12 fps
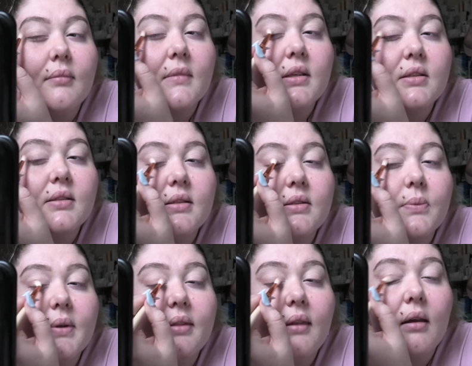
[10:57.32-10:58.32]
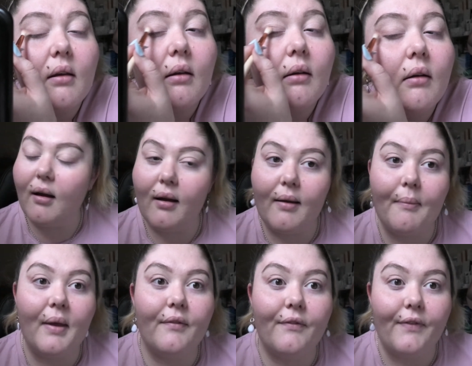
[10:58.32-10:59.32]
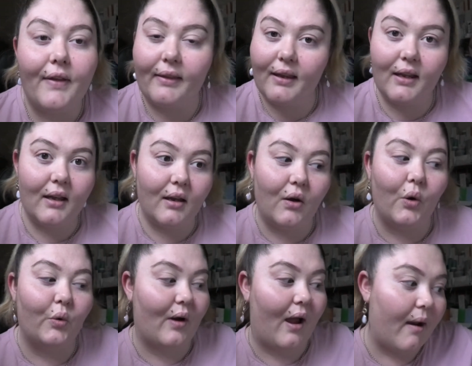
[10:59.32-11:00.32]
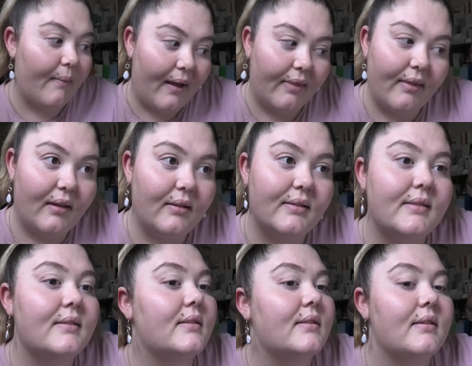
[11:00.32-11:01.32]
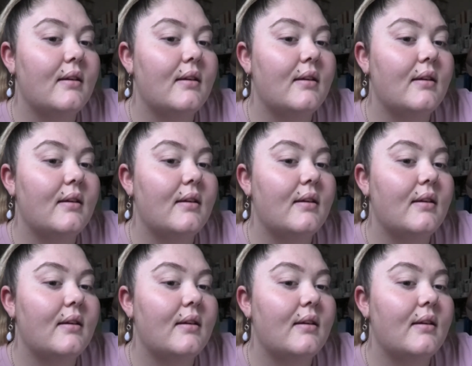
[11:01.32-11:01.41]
Just this weird thing. I'm feeling alright about this,